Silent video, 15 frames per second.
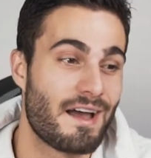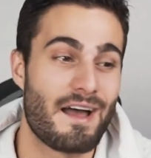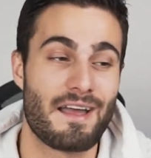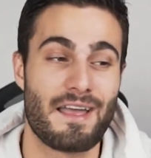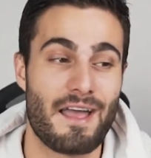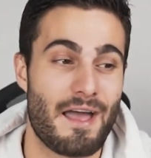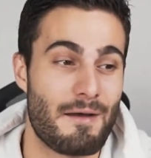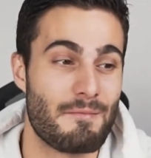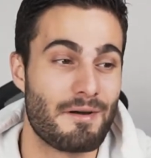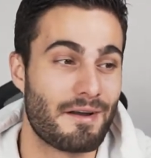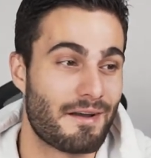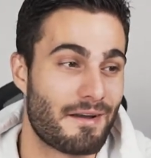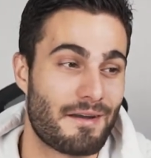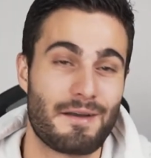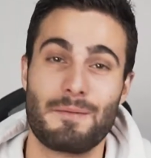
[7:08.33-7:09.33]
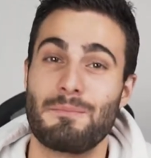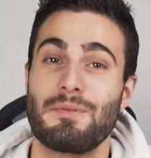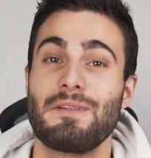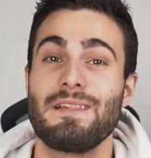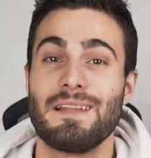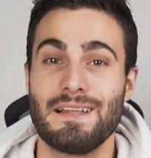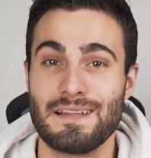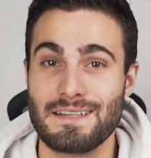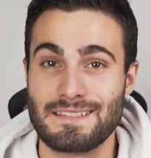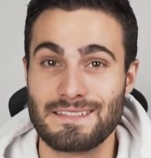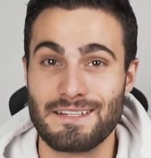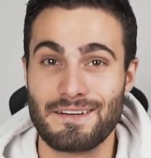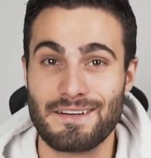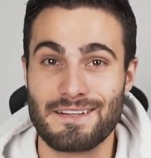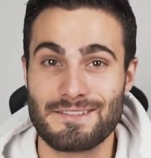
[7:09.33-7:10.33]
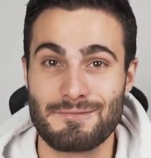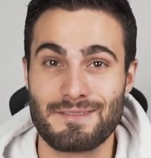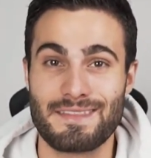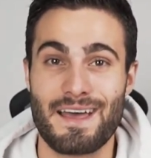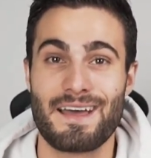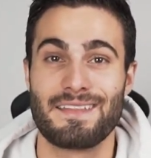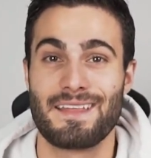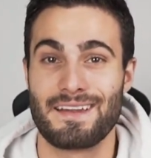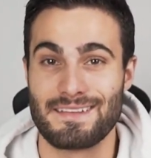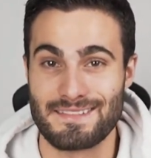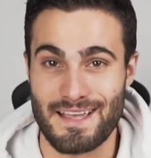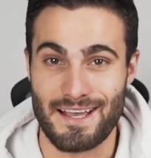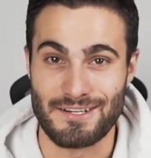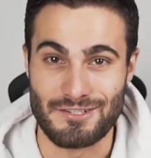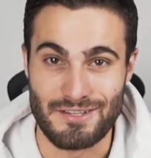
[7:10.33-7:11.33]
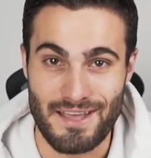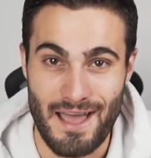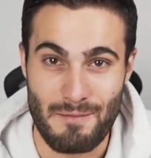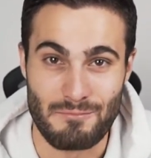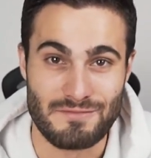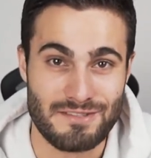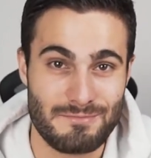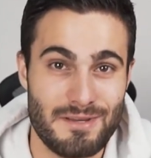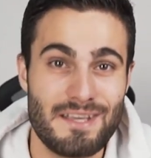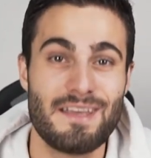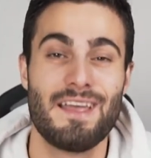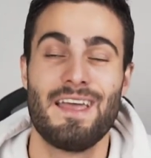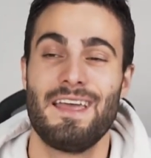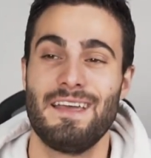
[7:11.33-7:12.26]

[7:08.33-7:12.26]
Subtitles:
I am completely serious with that. That has actually happened to me.